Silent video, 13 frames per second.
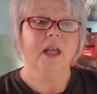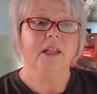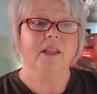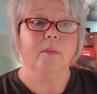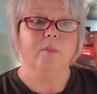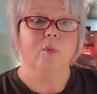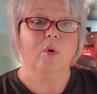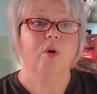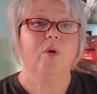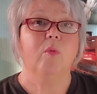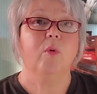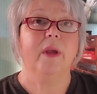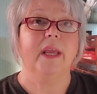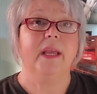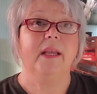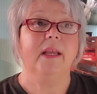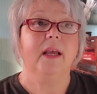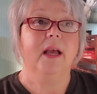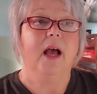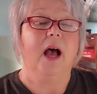the more we
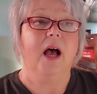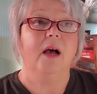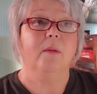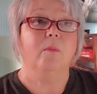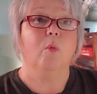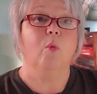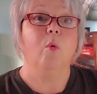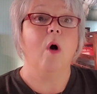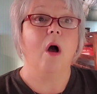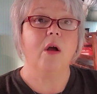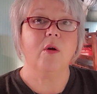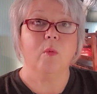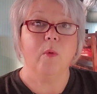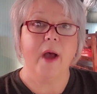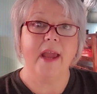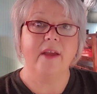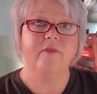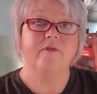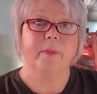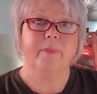um, walk
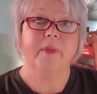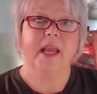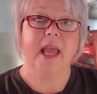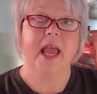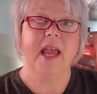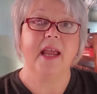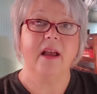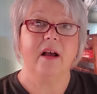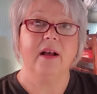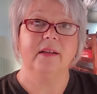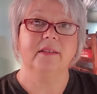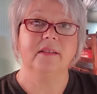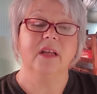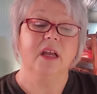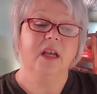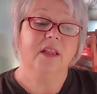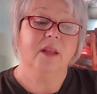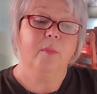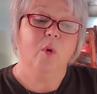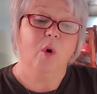away from the chaos,
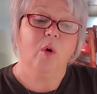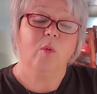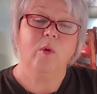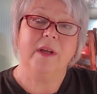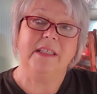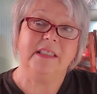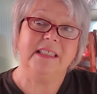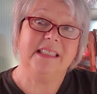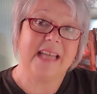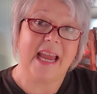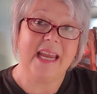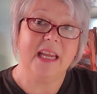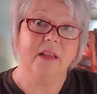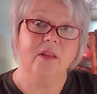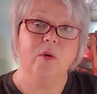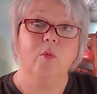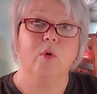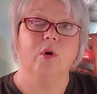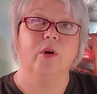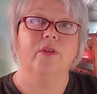the more we stay in the
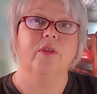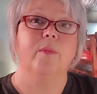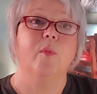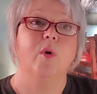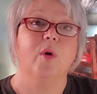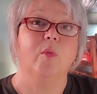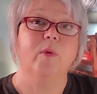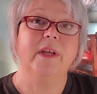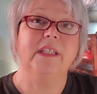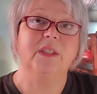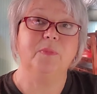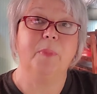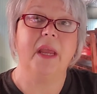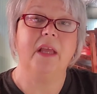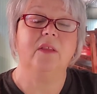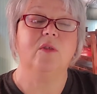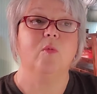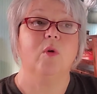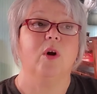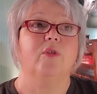word, the more we speak
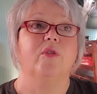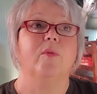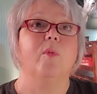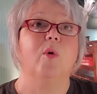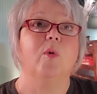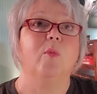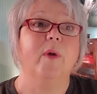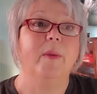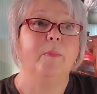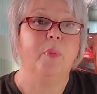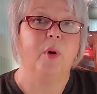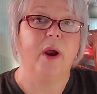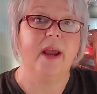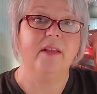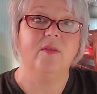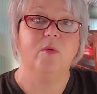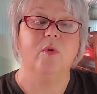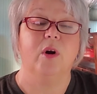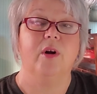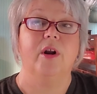the word, the more we pray the
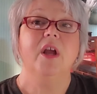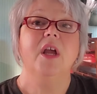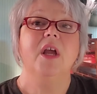word,